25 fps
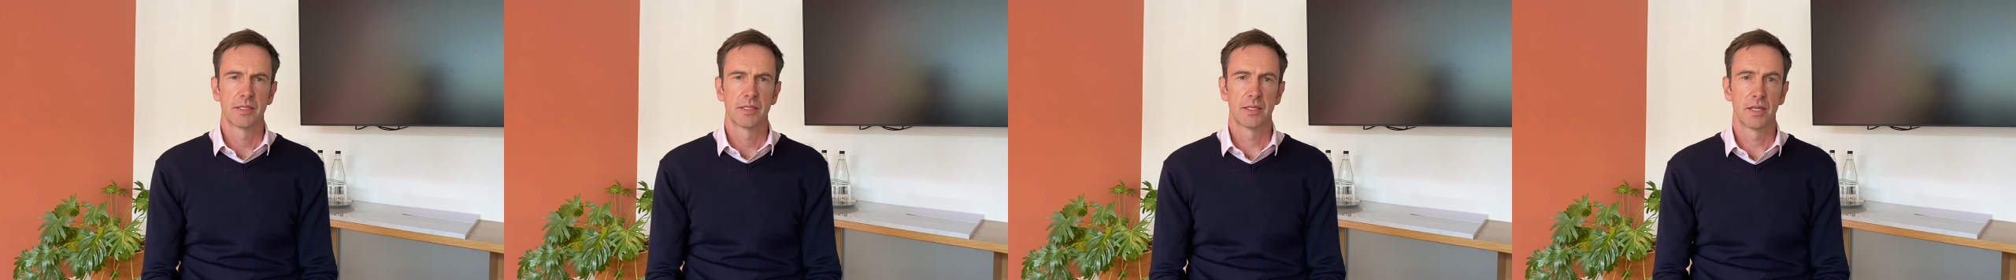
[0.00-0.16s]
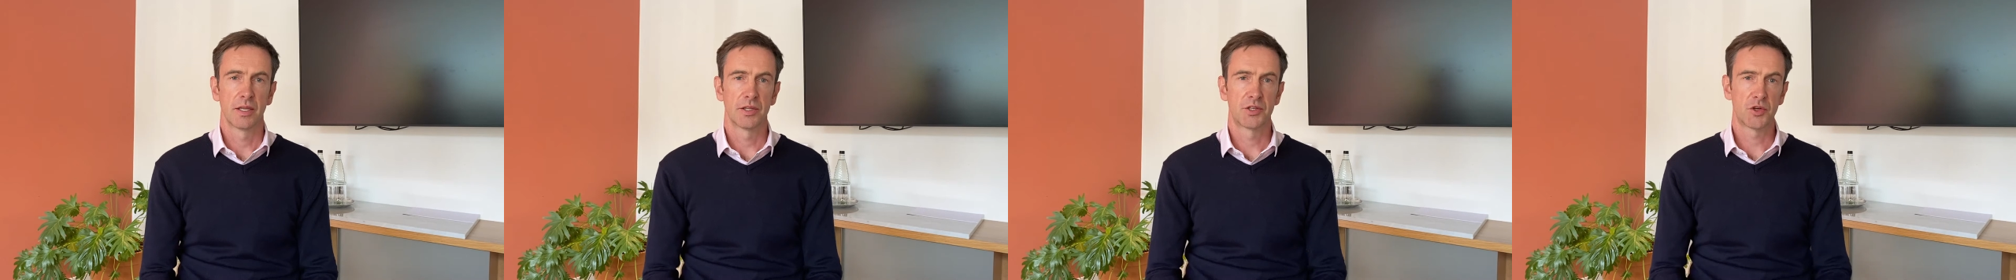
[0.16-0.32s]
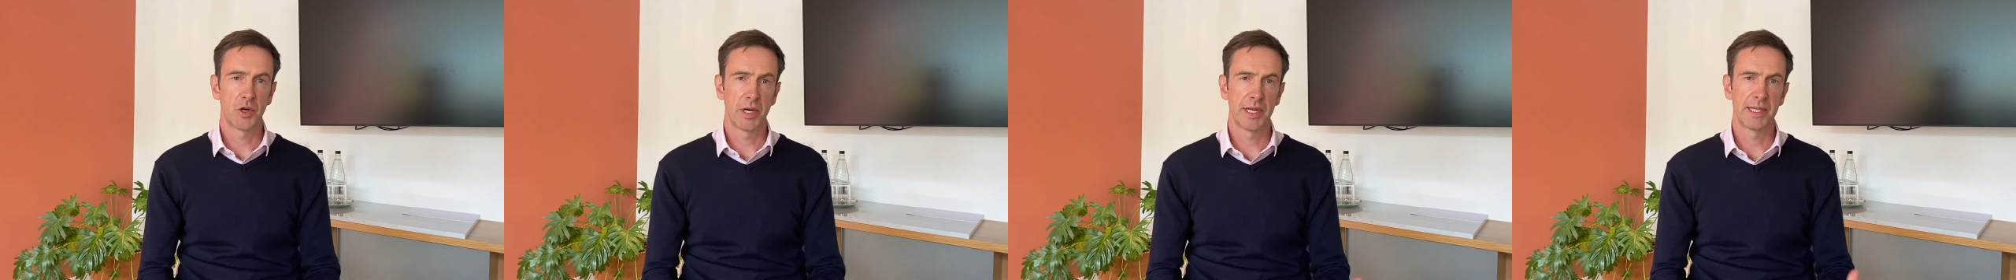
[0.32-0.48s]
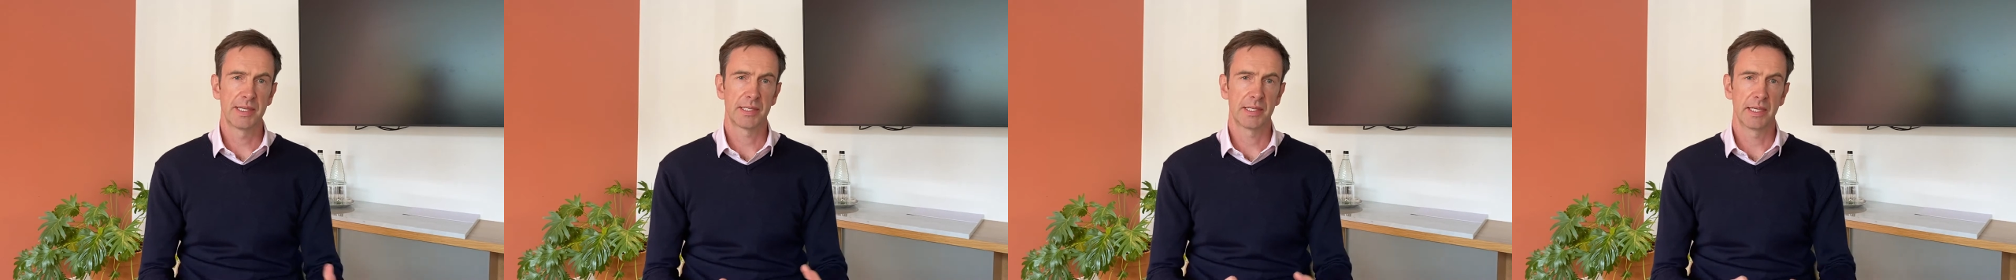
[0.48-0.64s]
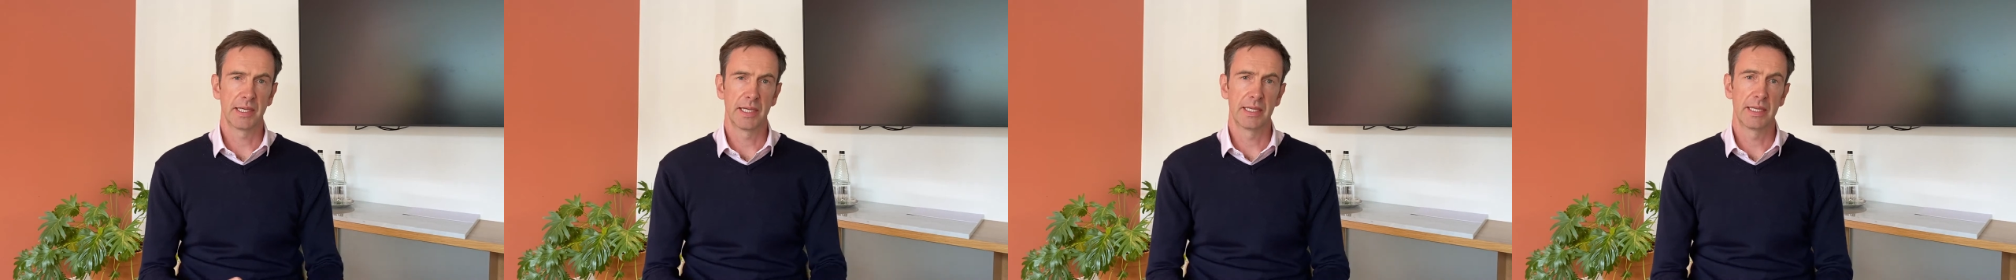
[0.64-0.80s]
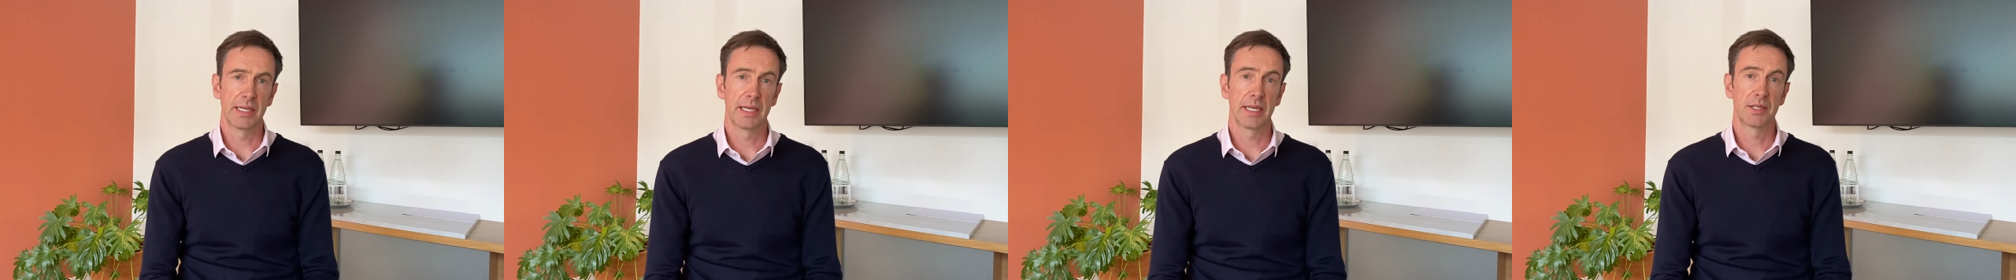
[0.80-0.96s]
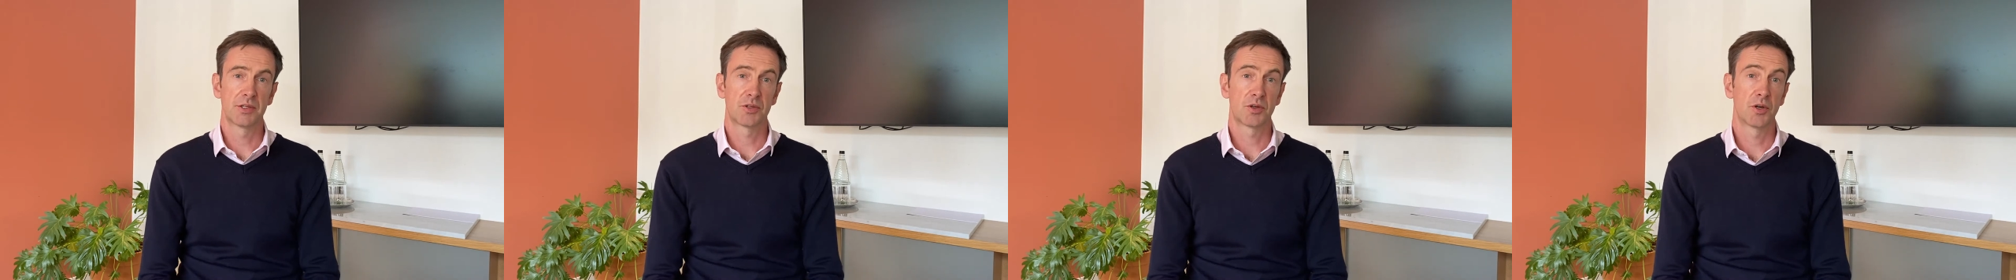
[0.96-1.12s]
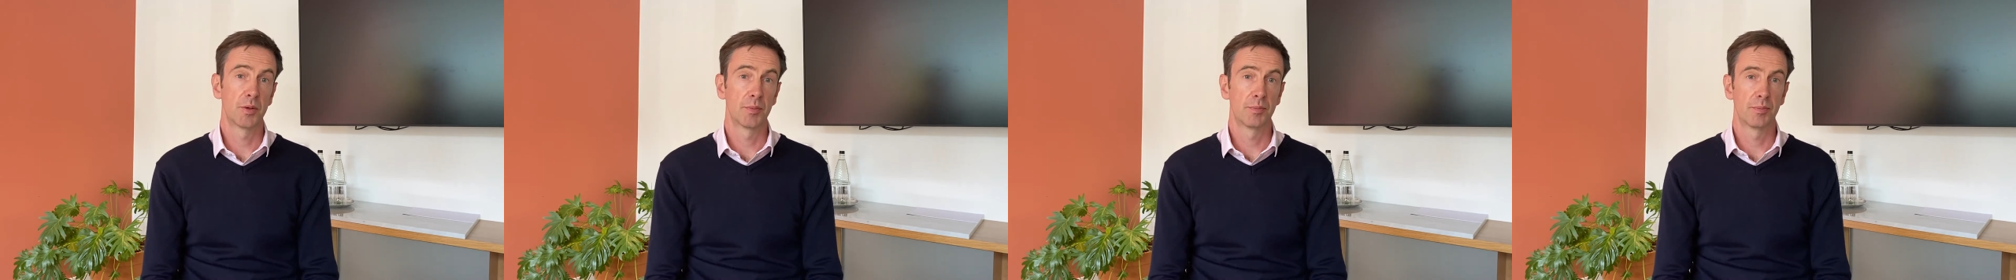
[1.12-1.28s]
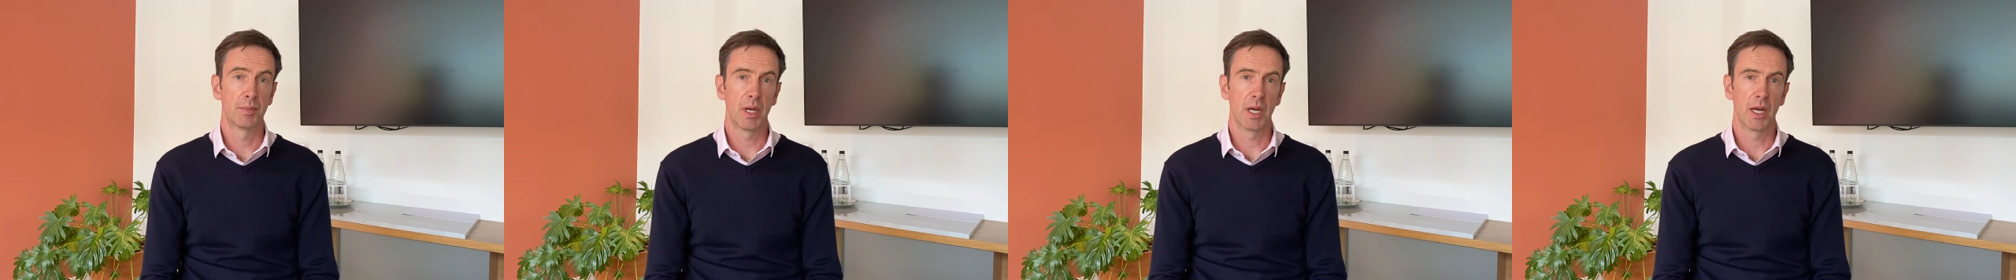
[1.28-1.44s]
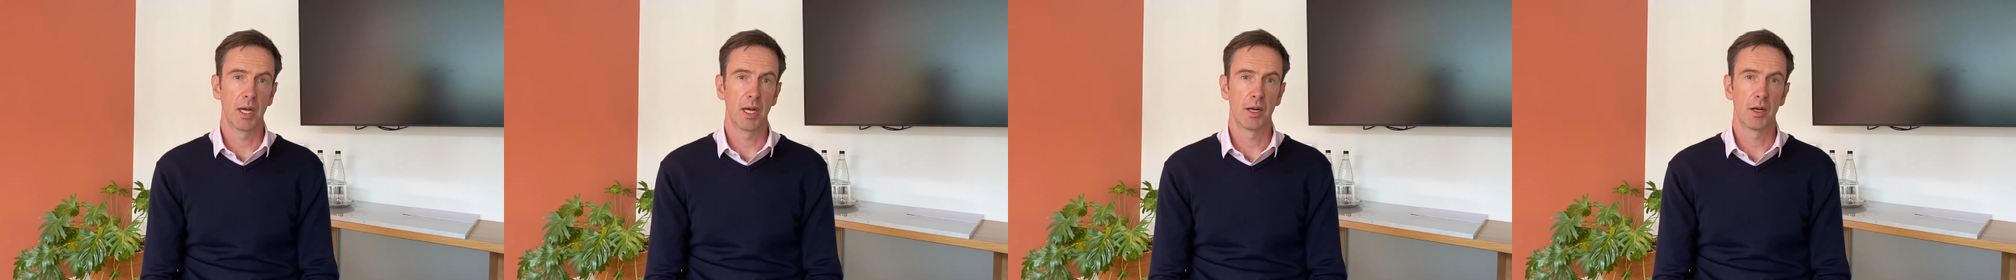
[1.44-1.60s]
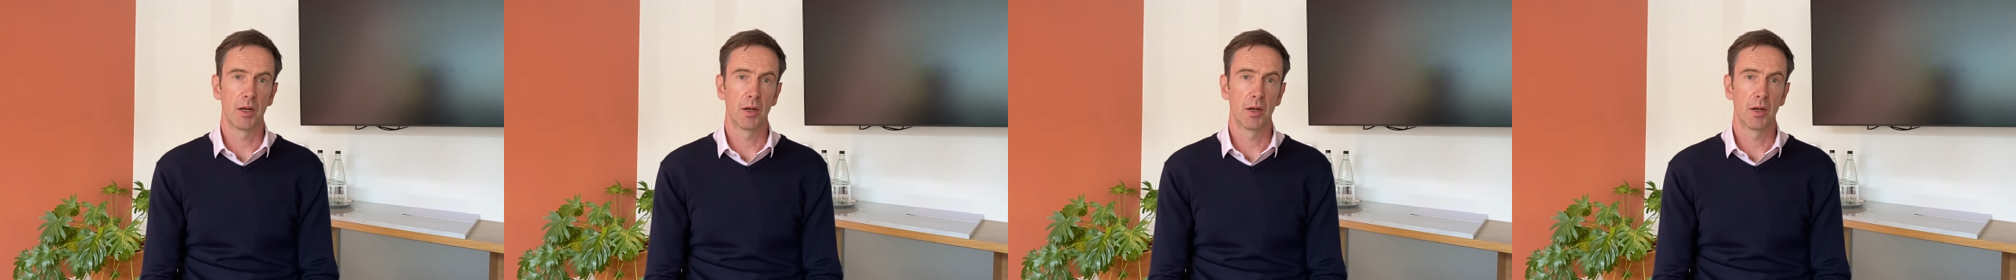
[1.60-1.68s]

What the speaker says: So the trends in the interim